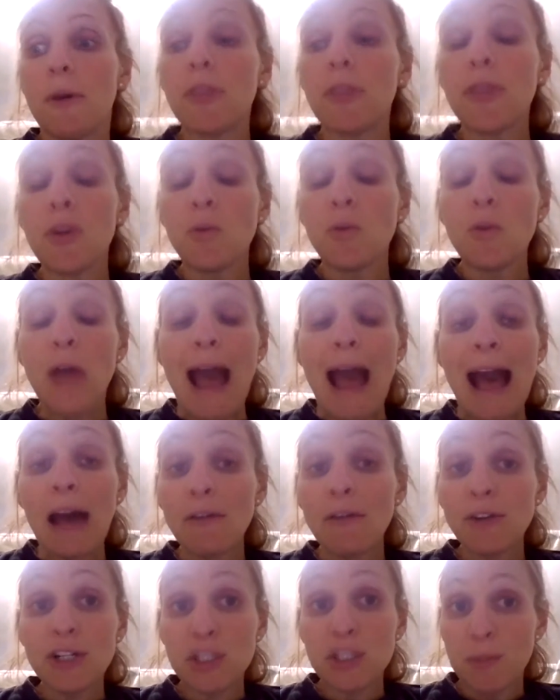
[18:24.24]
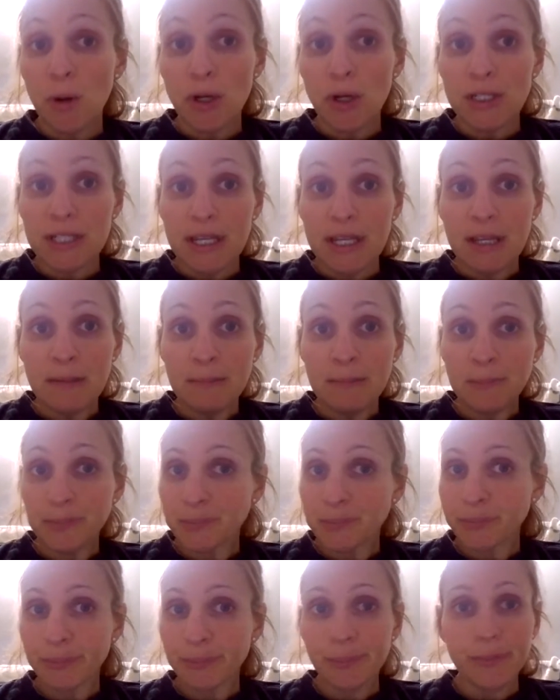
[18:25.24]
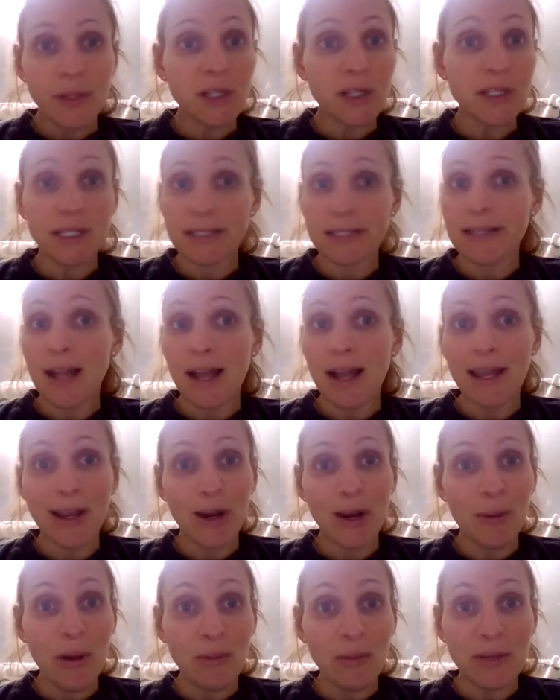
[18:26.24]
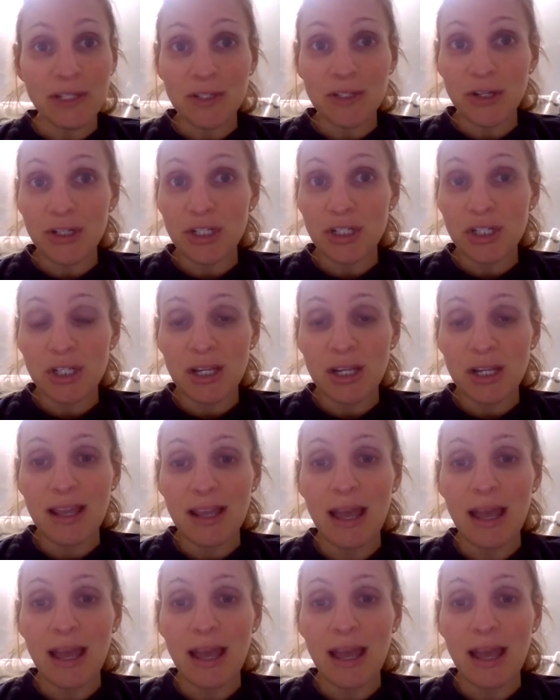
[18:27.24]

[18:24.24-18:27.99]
But the average person does not care about research.